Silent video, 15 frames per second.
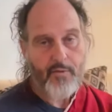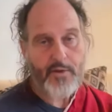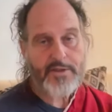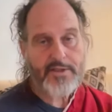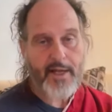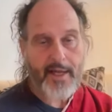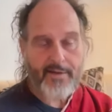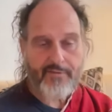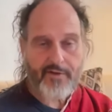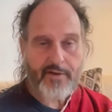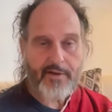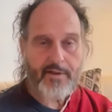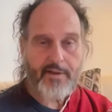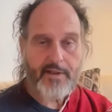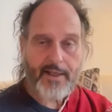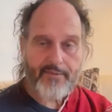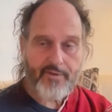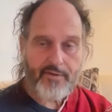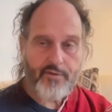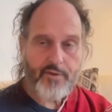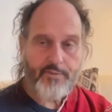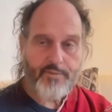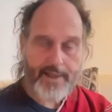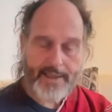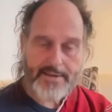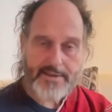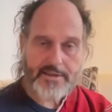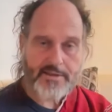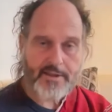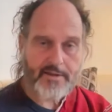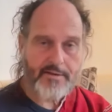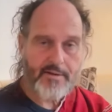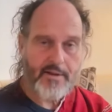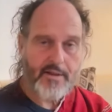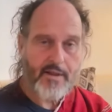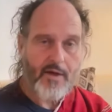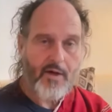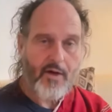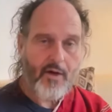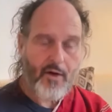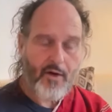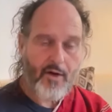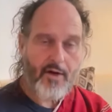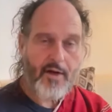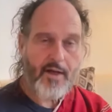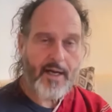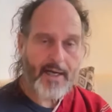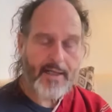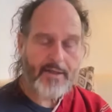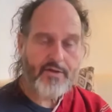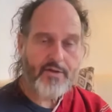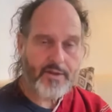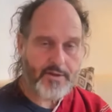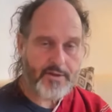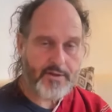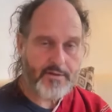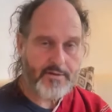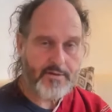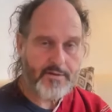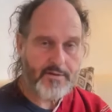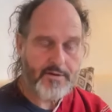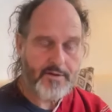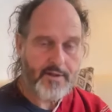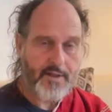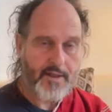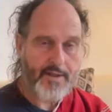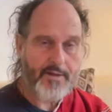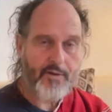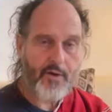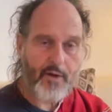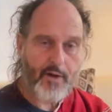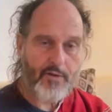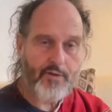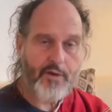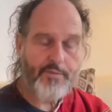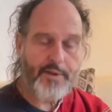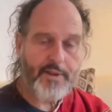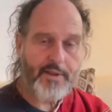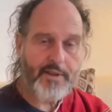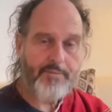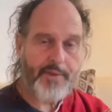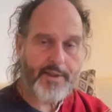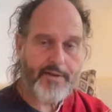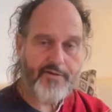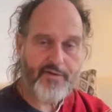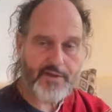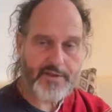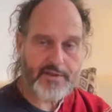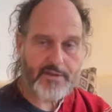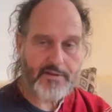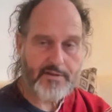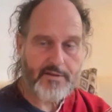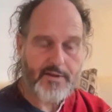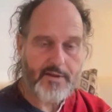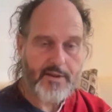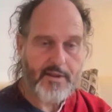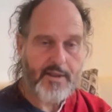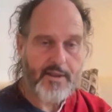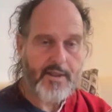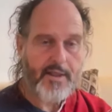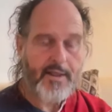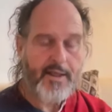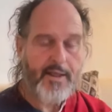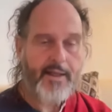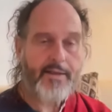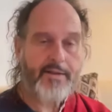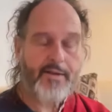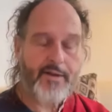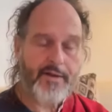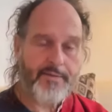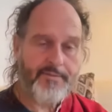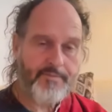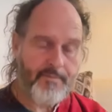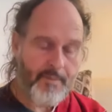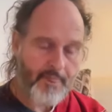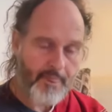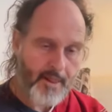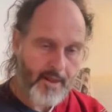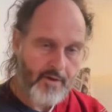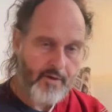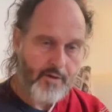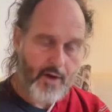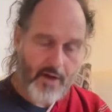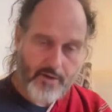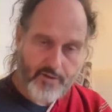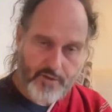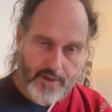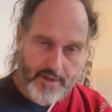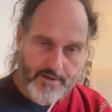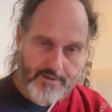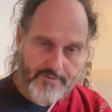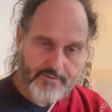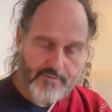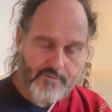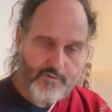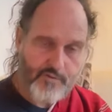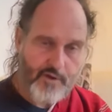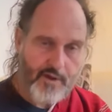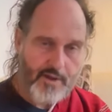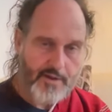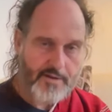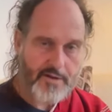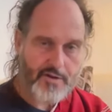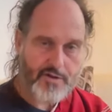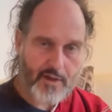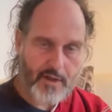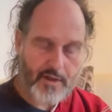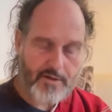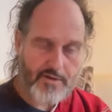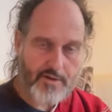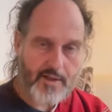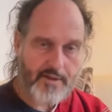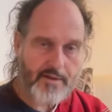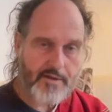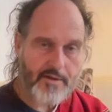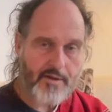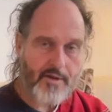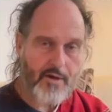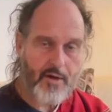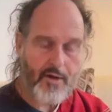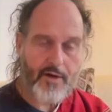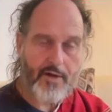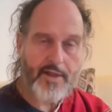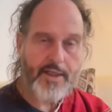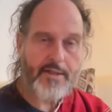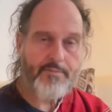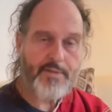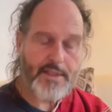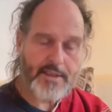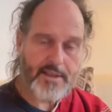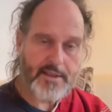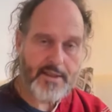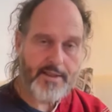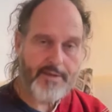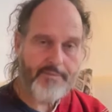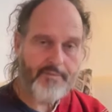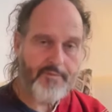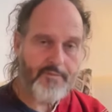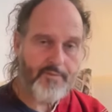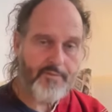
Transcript: Whichever level we practice on, all are good and all will be beneficial in the long run, in the short run, or immediately.